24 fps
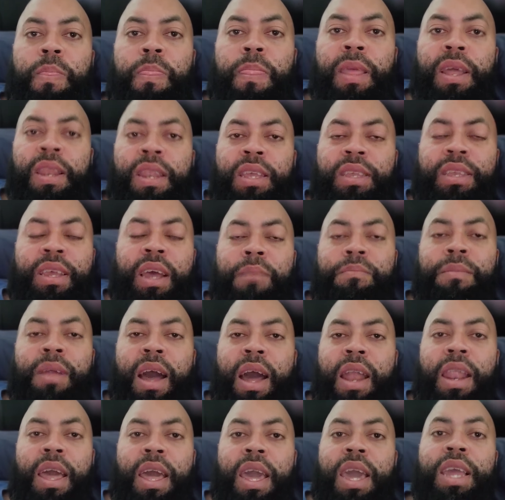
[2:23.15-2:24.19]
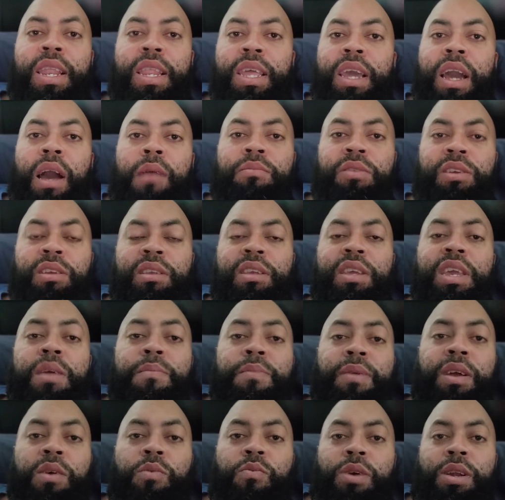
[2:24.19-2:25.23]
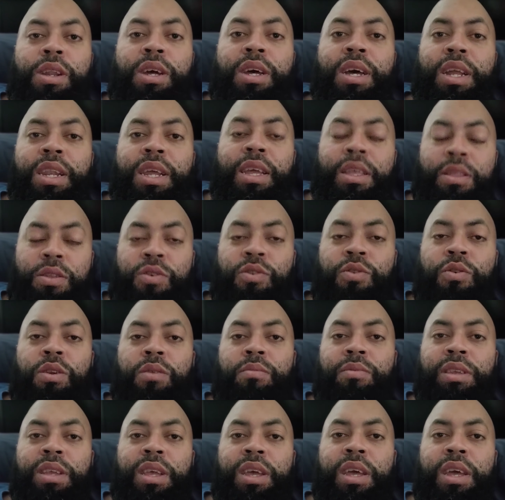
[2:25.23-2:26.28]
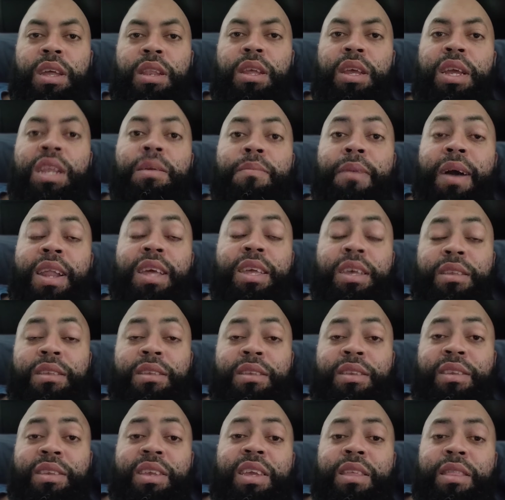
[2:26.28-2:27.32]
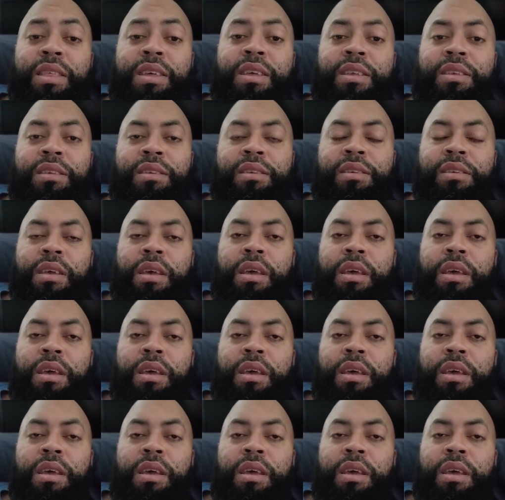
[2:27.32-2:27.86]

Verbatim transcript: And it, I'm not hating. I'm just keeping it 100. You know what I'm saying? Anybody can see this.